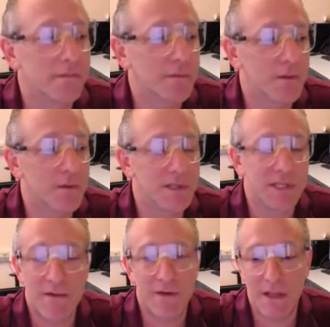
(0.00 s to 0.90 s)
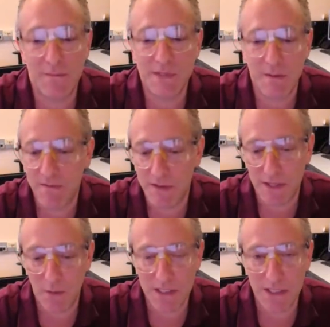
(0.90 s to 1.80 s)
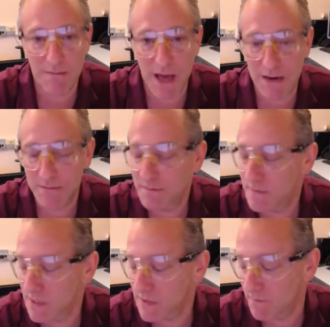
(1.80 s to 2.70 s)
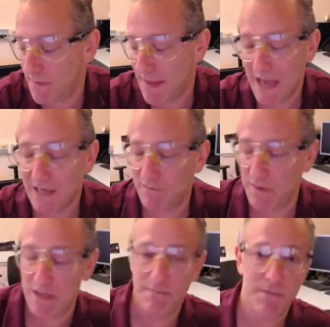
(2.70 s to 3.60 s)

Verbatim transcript: there was definitely some of it that went to the bottom just by the act of me